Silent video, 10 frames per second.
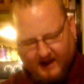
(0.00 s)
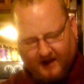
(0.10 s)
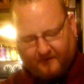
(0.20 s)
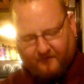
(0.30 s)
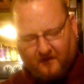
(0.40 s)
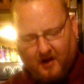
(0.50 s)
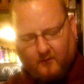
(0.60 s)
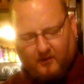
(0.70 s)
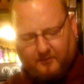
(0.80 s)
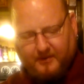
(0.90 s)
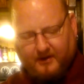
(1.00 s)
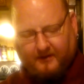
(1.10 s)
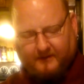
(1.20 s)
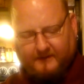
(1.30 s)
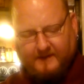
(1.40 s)
Have fun with
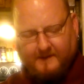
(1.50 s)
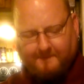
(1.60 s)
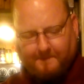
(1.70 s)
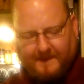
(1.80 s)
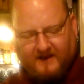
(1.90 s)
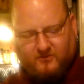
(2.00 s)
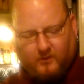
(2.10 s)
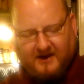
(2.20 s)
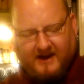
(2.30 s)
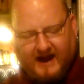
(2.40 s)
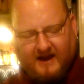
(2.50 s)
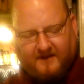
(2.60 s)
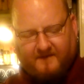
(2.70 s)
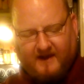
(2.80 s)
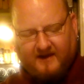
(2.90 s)
beer. That's why God
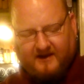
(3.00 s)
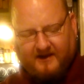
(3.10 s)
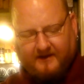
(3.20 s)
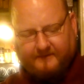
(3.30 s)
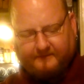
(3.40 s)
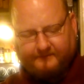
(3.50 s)
invented it.